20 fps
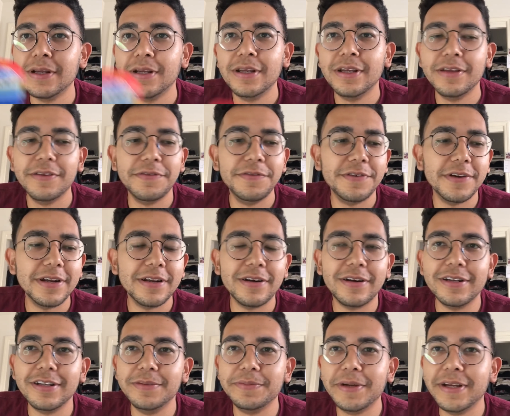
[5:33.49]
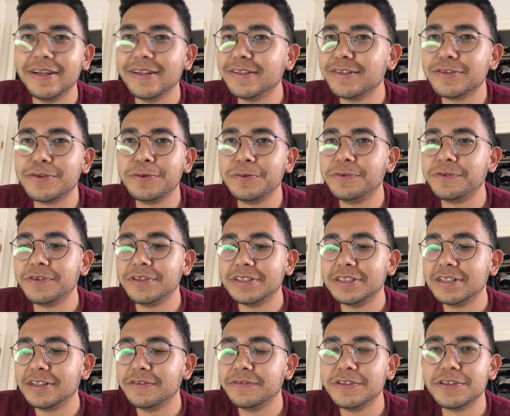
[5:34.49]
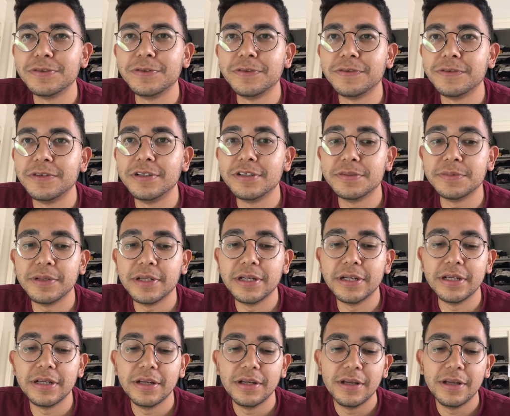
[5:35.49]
If you find it on eBay, it's cool for a shelf, it's cool for a display.